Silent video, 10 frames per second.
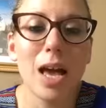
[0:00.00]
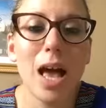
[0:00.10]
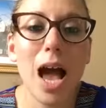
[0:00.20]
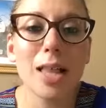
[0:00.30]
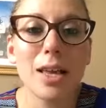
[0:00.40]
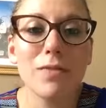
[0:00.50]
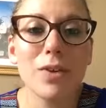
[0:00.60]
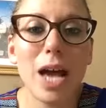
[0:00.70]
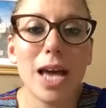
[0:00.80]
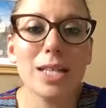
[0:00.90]
I love you
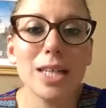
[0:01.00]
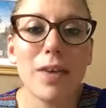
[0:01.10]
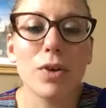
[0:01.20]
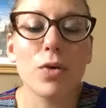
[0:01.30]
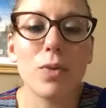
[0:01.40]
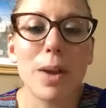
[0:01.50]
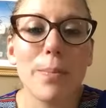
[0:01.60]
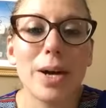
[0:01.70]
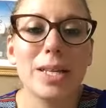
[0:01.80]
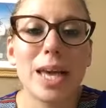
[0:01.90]
guys. Have a great
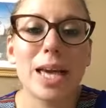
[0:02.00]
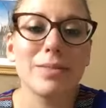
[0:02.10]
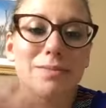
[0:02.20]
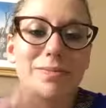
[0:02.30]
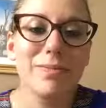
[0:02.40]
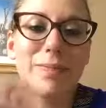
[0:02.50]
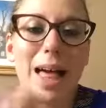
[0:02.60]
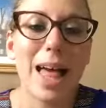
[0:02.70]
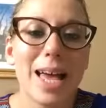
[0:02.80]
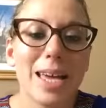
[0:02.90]
Monday.
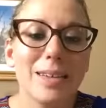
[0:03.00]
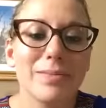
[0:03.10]
Bye.